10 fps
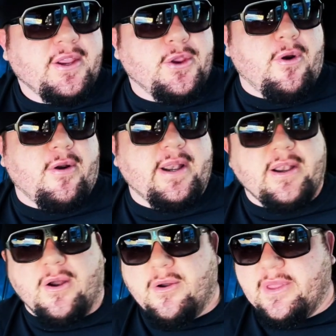You already
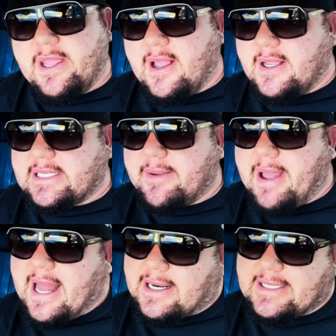know the
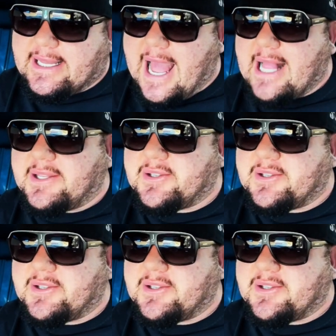schematics of that.